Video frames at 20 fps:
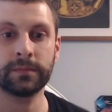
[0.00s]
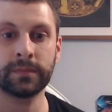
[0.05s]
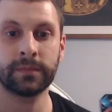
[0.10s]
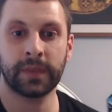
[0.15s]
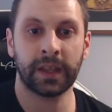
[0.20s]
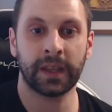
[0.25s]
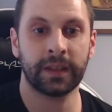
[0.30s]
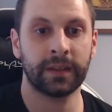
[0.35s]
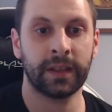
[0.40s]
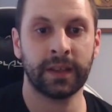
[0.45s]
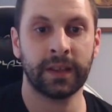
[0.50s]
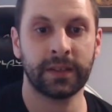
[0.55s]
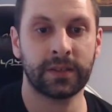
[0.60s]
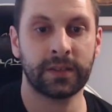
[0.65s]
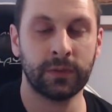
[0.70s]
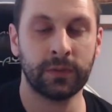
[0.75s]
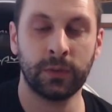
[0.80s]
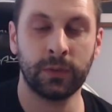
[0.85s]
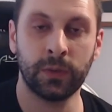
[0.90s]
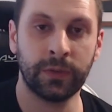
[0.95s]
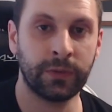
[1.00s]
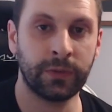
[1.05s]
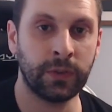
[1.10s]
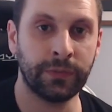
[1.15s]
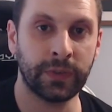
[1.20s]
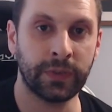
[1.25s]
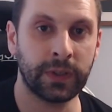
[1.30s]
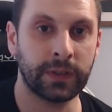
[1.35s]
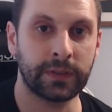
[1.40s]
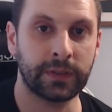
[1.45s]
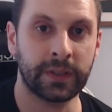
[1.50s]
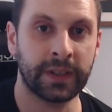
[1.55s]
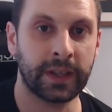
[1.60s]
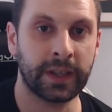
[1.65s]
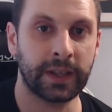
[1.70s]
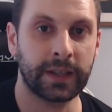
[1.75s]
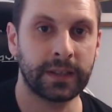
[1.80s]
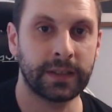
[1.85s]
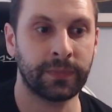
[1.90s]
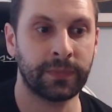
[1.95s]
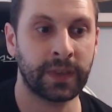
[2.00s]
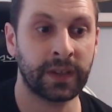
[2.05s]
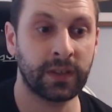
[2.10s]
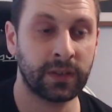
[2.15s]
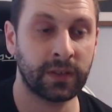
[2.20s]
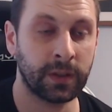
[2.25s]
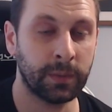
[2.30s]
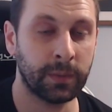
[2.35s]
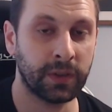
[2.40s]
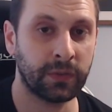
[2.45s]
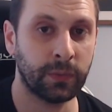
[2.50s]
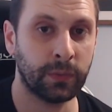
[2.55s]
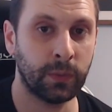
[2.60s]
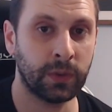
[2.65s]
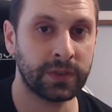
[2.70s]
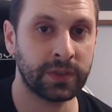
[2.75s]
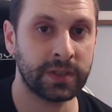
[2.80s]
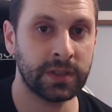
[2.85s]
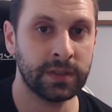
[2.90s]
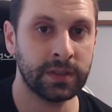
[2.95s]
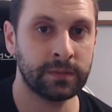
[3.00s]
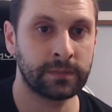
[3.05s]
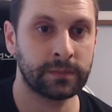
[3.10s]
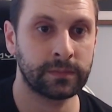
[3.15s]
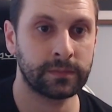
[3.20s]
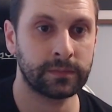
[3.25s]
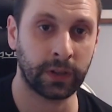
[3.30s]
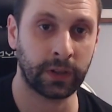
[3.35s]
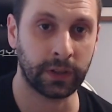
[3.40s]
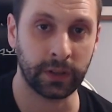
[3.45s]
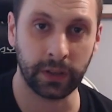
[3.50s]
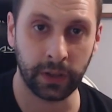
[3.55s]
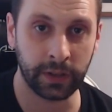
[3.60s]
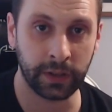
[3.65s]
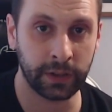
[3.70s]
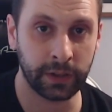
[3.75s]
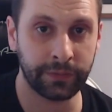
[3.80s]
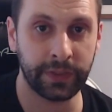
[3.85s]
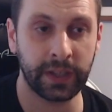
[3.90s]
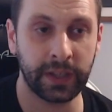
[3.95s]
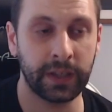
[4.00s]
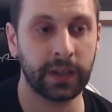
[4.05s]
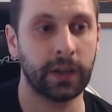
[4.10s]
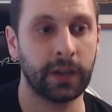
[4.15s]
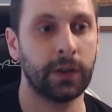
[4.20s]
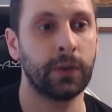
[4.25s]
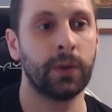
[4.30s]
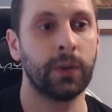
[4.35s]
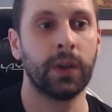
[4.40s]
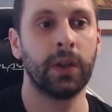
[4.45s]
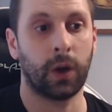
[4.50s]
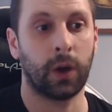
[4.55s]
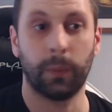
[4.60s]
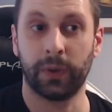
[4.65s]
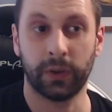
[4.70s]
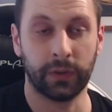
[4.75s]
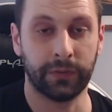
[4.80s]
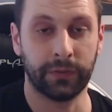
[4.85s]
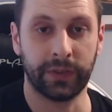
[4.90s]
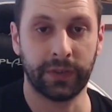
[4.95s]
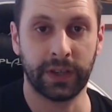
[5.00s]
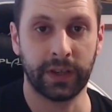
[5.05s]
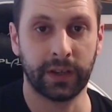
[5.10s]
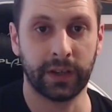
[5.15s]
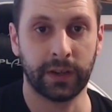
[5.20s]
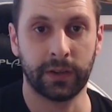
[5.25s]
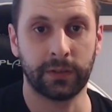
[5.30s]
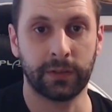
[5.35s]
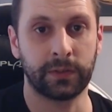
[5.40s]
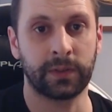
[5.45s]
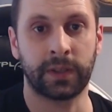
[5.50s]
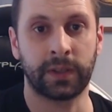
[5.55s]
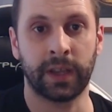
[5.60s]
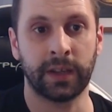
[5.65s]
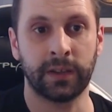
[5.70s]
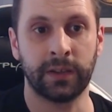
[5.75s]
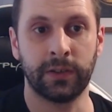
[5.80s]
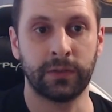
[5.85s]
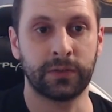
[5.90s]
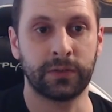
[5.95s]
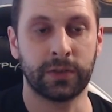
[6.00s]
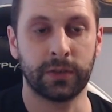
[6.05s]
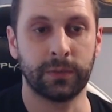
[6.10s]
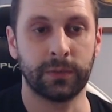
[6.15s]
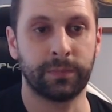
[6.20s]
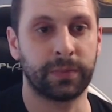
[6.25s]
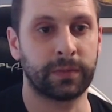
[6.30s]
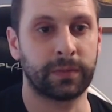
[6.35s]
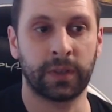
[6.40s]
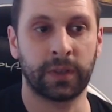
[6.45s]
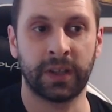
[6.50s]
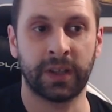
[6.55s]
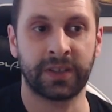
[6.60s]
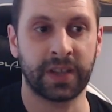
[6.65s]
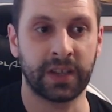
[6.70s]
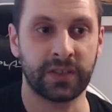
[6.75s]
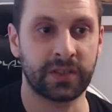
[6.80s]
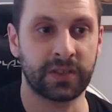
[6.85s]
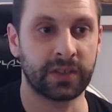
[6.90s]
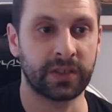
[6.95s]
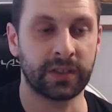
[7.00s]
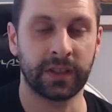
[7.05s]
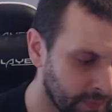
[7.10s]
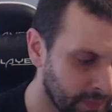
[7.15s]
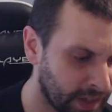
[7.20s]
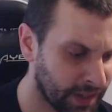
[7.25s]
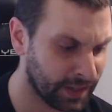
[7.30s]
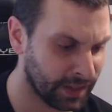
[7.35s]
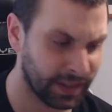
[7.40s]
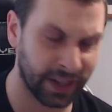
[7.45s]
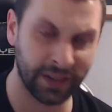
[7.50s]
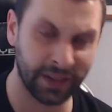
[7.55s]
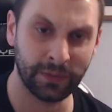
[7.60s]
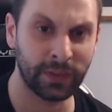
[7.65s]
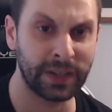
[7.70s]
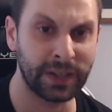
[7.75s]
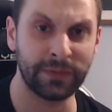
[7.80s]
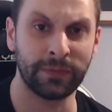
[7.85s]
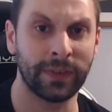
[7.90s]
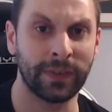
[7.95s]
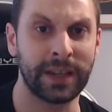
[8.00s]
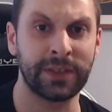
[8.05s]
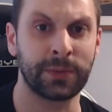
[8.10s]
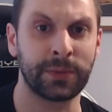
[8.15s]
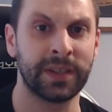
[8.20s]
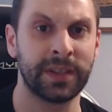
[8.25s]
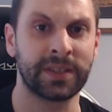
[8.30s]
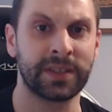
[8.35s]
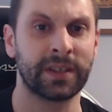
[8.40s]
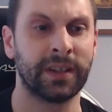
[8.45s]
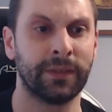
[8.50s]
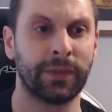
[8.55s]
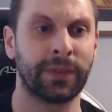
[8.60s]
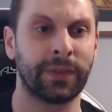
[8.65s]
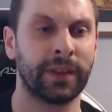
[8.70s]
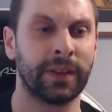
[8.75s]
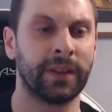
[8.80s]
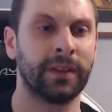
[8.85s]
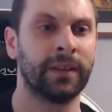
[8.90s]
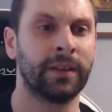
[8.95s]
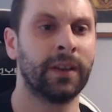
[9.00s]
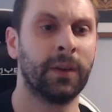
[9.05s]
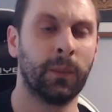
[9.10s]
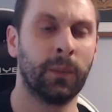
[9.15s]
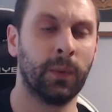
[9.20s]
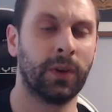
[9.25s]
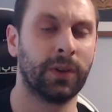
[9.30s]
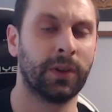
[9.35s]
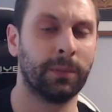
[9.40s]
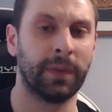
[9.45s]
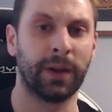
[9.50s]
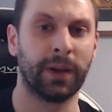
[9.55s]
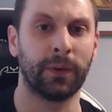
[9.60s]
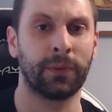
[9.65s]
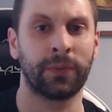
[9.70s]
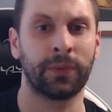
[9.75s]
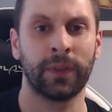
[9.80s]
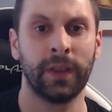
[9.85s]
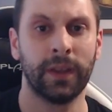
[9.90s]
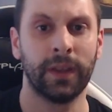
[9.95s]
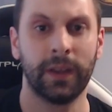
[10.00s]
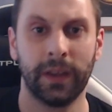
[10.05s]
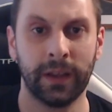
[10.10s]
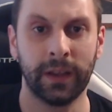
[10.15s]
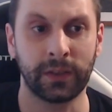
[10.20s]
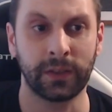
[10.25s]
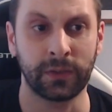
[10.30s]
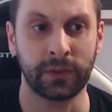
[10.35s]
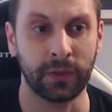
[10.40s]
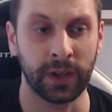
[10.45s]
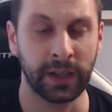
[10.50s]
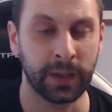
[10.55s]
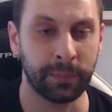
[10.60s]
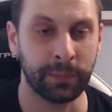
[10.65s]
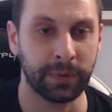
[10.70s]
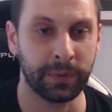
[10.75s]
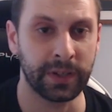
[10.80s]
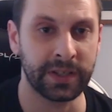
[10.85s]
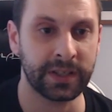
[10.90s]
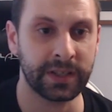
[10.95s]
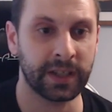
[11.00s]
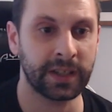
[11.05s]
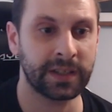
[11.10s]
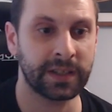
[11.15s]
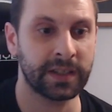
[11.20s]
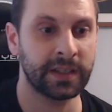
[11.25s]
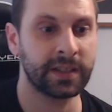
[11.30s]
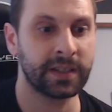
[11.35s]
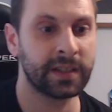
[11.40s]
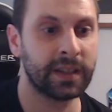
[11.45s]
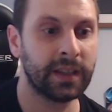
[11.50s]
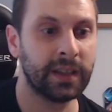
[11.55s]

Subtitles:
That's all I've got for you today. Thank you so much for watching. And like the video, comment on the video, get YouTube's attention, and yeah, retweets and everything, word of mouth is greatly appreciated.